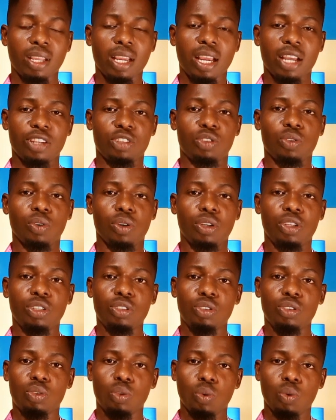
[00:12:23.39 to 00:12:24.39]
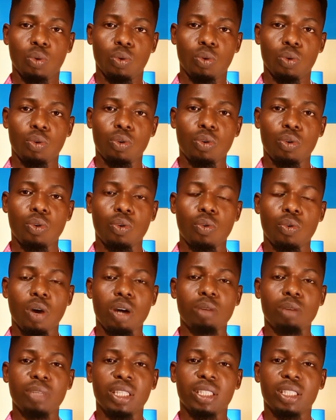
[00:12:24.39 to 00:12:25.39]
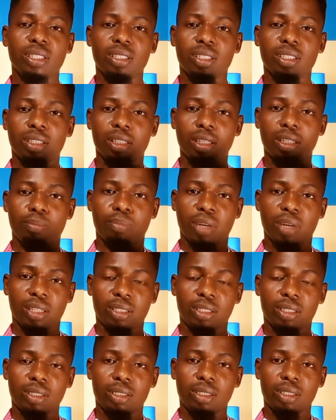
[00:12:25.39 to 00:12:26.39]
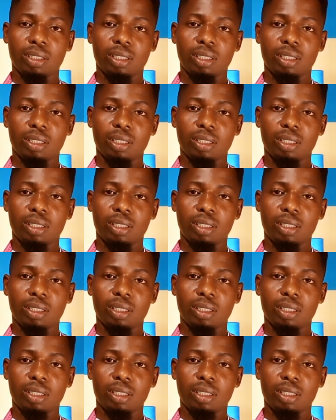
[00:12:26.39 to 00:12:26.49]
as your insole while making slippers,